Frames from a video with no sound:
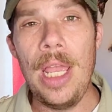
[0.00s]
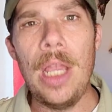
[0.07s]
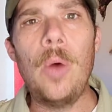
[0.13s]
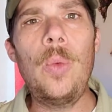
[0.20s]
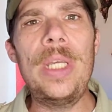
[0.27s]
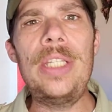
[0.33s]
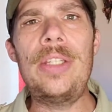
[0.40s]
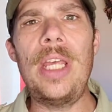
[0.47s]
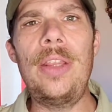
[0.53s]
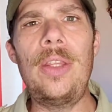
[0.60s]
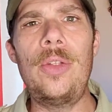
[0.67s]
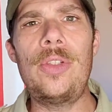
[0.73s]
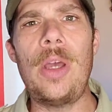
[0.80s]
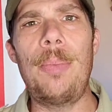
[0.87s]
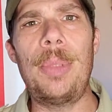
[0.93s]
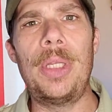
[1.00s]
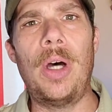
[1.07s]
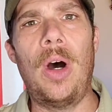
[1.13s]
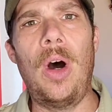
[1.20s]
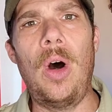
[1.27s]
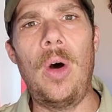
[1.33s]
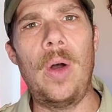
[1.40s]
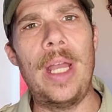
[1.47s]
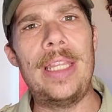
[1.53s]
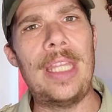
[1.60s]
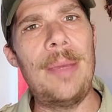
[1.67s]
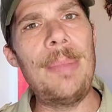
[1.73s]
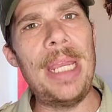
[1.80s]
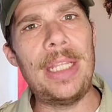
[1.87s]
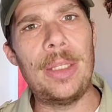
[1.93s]
and we set those up in the hall and
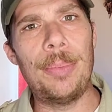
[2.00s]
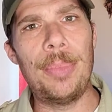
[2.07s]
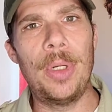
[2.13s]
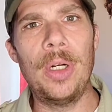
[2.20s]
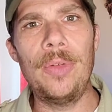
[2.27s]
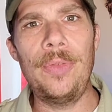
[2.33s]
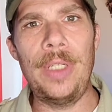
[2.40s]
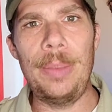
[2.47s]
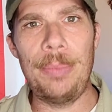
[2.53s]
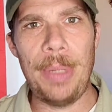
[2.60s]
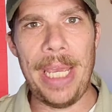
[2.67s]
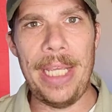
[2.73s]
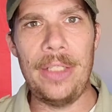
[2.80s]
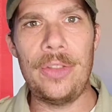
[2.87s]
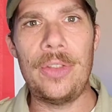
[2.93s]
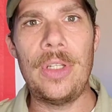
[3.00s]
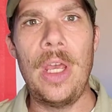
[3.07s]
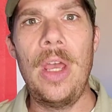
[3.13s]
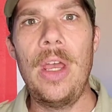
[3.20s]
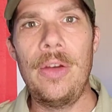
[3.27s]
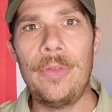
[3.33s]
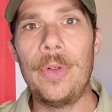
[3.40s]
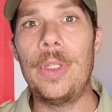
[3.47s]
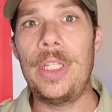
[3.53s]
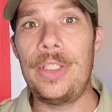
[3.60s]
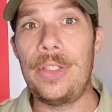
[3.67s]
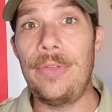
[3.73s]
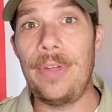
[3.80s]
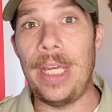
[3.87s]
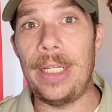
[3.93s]
they make the perfect base for
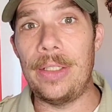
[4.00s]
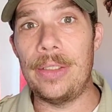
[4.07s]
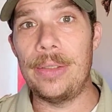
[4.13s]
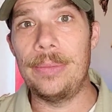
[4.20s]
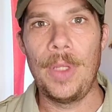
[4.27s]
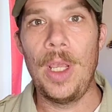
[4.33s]
this event.